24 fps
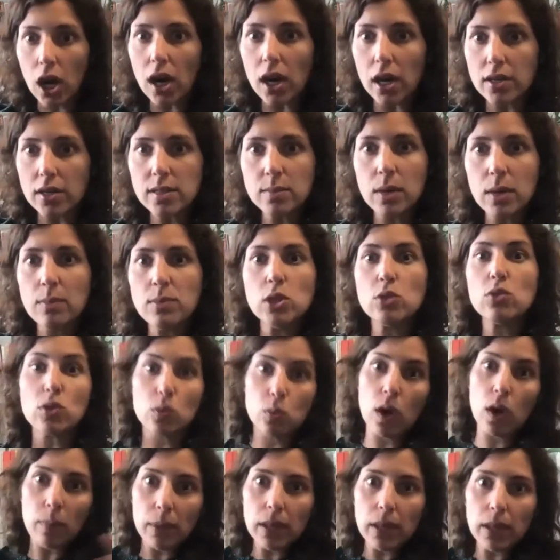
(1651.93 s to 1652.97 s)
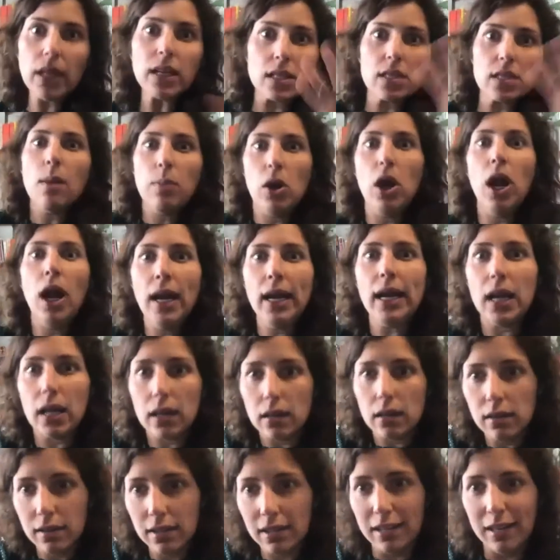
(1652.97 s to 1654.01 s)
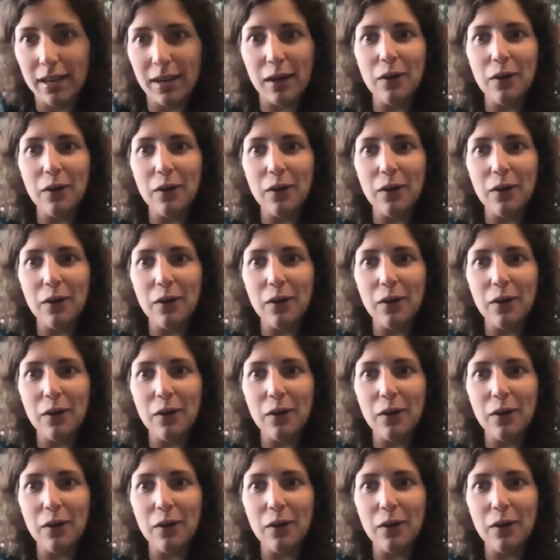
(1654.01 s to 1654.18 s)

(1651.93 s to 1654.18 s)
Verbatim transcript: Sometimes you just want to be like, stop crying, you know?